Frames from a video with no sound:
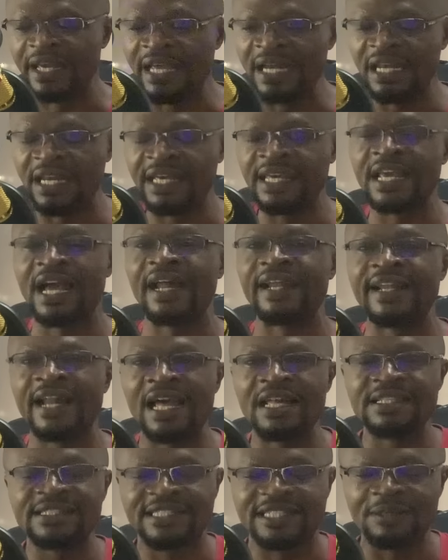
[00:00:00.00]

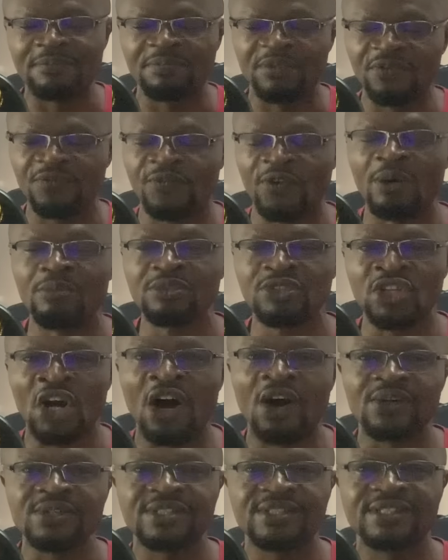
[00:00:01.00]
Nantip from
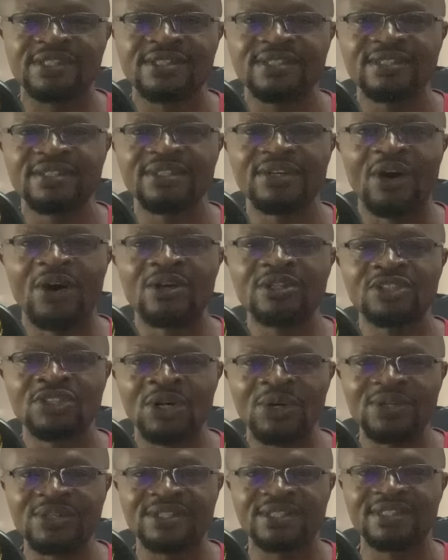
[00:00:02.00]

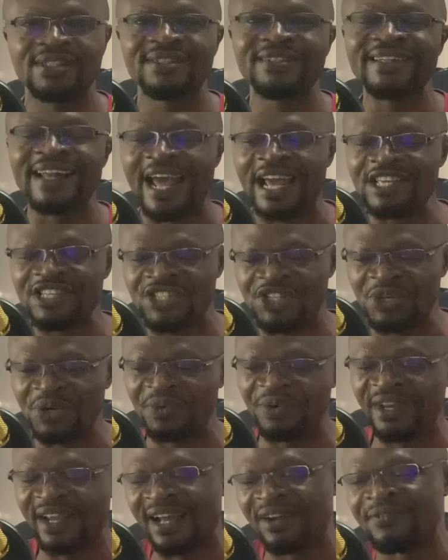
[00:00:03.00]
Jos,
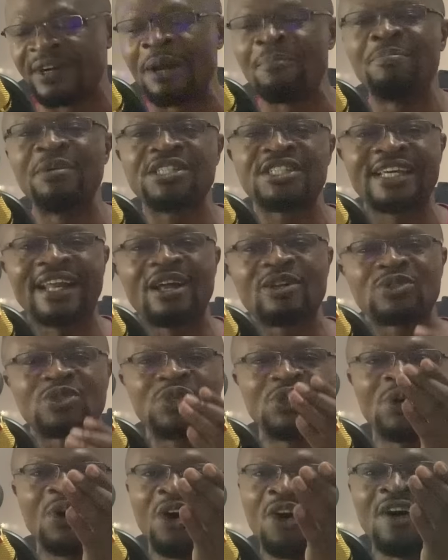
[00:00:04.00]
Nigeria. Very big shout out
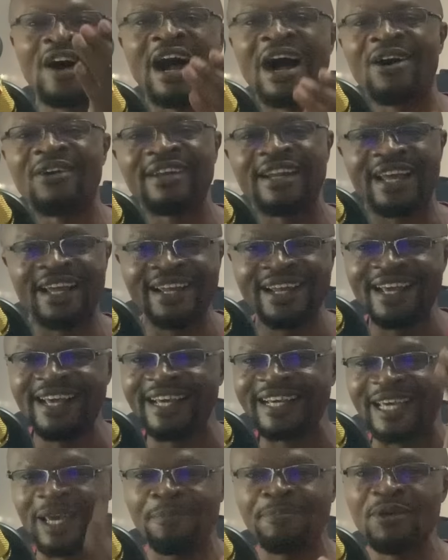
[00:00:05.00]
to you all out there.
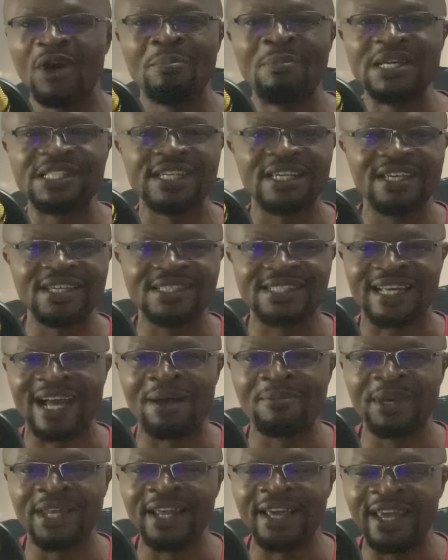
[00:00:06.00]
Keep your messages
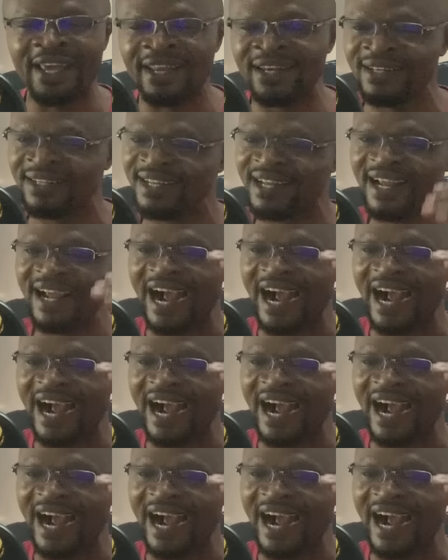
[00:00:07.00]
coming in.